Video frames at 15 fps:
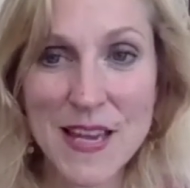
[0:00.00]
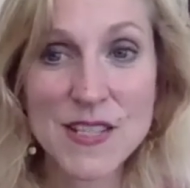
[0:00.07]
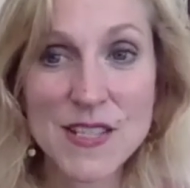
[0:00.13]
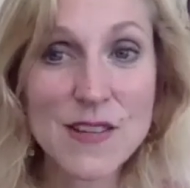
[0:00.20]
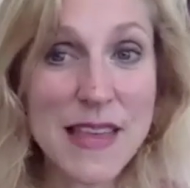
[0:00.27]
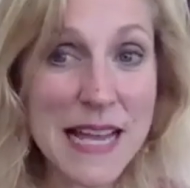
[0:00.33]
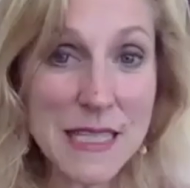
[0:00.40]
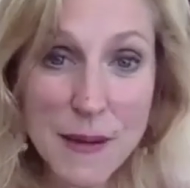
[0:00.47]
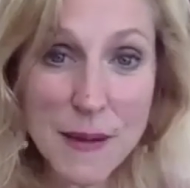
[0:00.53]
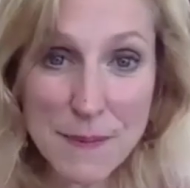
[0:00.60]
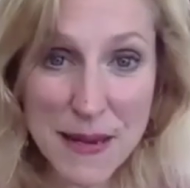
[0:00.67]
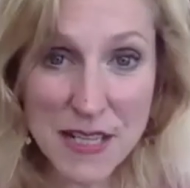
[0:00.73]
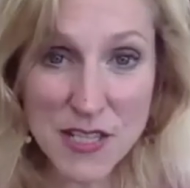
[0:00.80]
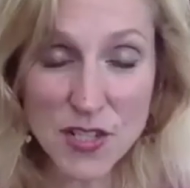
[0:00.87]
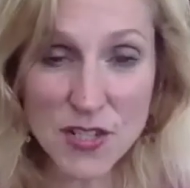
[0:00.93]
So that's my
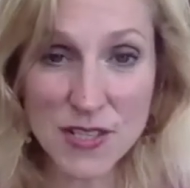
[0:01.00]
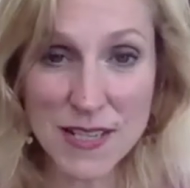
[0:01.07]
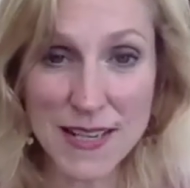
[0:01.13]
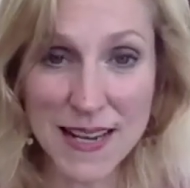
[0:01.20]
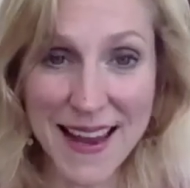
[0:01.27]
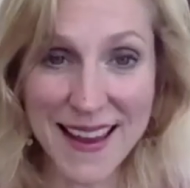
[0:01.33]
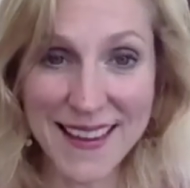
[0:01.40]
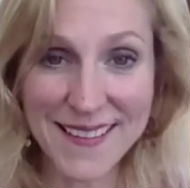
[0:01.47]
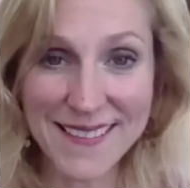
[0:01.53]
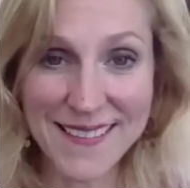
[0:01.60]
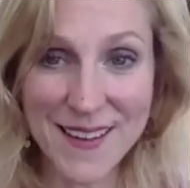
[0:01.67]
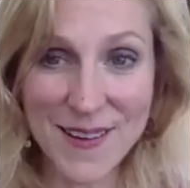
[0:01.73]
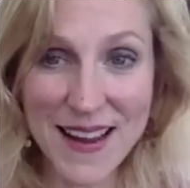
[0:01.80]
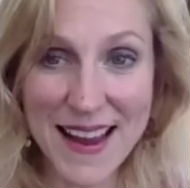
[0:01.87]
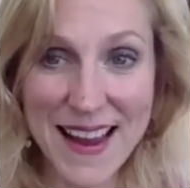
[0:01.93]
message today,
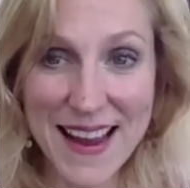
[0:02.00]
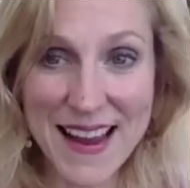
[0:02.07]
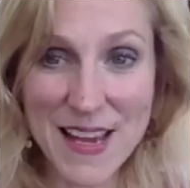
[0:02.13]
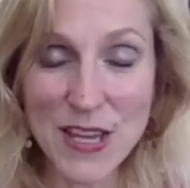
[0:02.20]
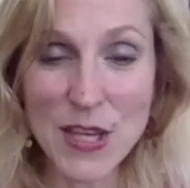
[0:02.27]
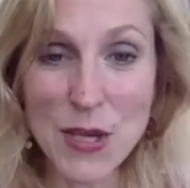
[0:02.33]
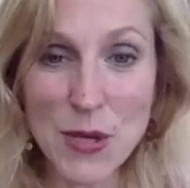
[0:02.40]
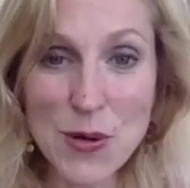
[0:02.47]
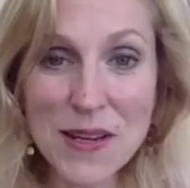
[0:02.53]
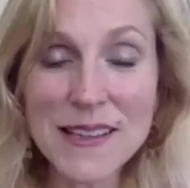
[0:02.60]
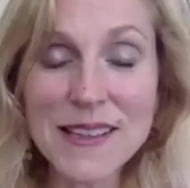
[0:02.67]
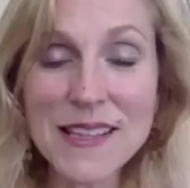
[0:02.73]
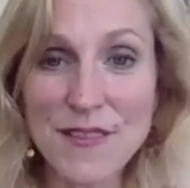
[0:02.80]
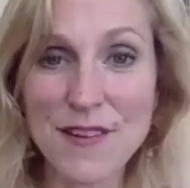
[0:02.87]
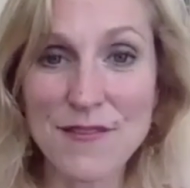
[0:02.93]
okay? You can
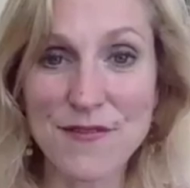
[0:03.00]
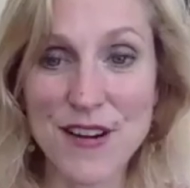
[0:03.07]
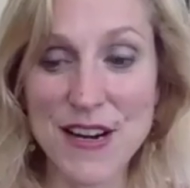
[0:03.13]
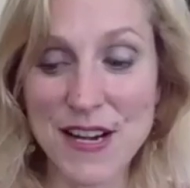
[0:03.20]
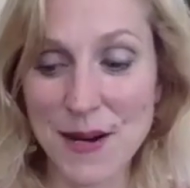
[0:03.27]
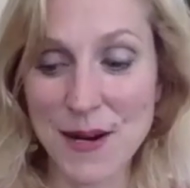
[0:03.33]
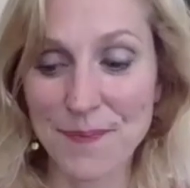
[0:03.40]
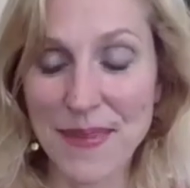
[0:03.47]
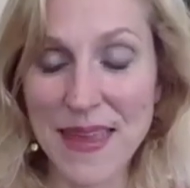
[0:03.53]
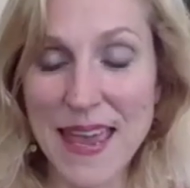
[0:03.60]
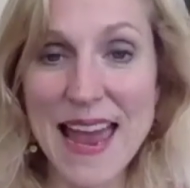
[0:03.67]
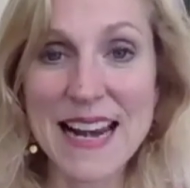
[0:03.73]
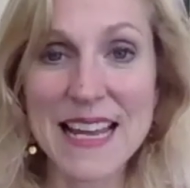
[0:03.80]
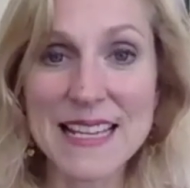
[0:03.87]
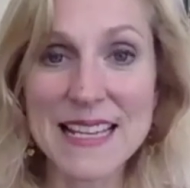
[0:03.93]
live in freedom,
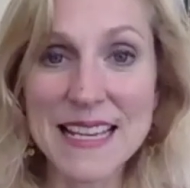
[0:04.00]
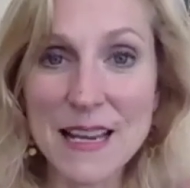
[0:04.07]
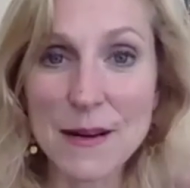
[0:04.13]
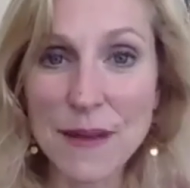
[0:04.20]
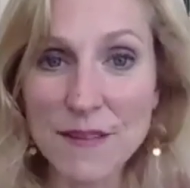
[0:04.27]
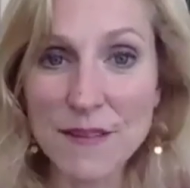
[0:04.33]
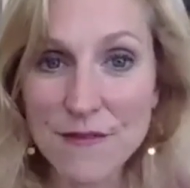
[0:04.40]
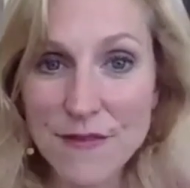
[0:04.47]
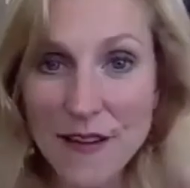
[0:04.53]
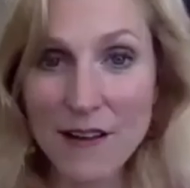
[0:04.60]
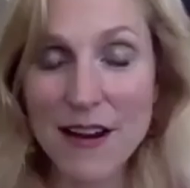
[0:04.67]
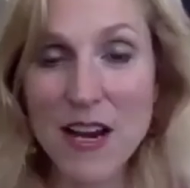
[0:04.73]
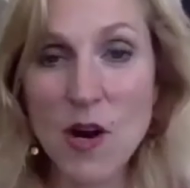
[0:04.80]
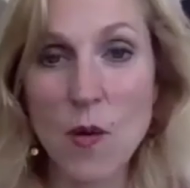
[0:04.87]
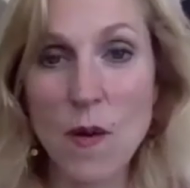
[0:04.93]
and it can be
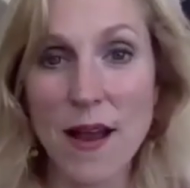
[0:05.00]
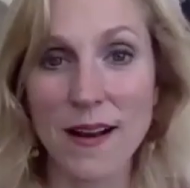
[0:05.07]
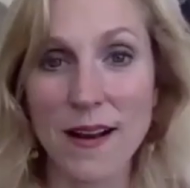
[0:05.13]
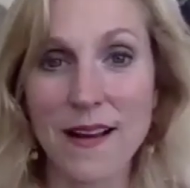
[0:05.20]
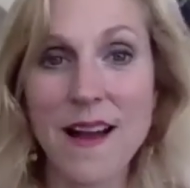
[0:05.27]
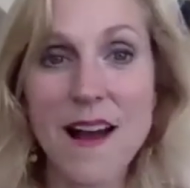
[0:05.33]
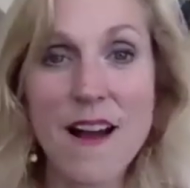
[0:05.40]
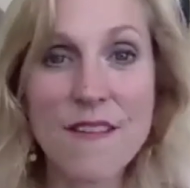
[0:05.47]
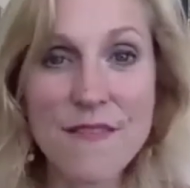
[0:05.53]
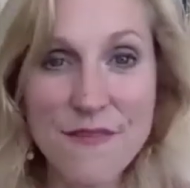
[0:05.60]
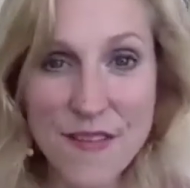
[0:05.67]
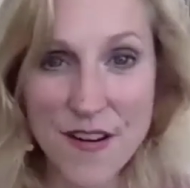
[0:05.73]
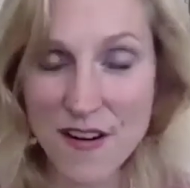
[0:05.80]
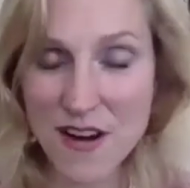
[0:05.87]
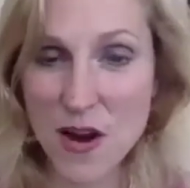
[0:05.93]
very quick, a
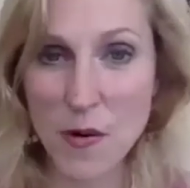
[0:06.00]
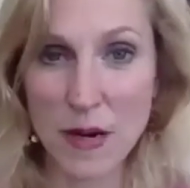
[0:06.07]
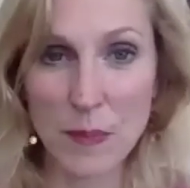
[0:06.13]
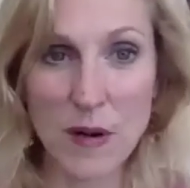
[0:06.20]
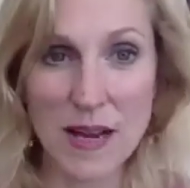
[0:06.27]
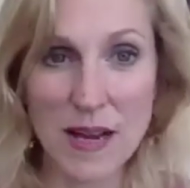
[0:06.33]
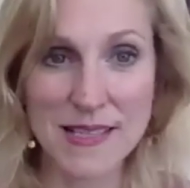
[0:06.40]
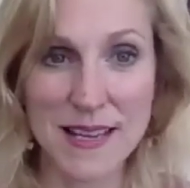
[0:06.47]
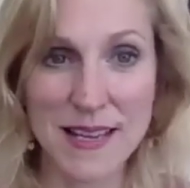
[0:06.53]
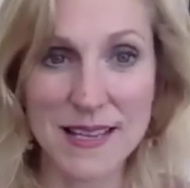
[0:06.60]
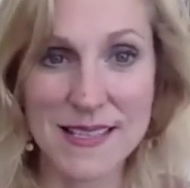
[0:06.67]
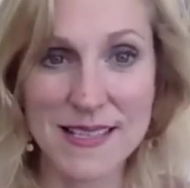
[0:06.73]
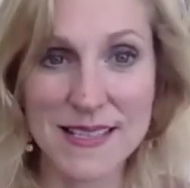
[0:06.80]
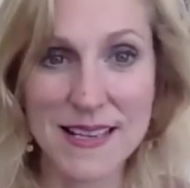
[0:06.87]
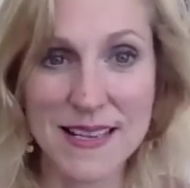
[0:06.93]
very quick
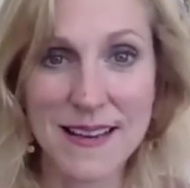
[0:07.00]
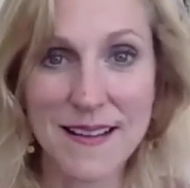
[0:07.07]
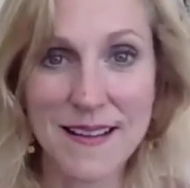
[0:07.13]
process.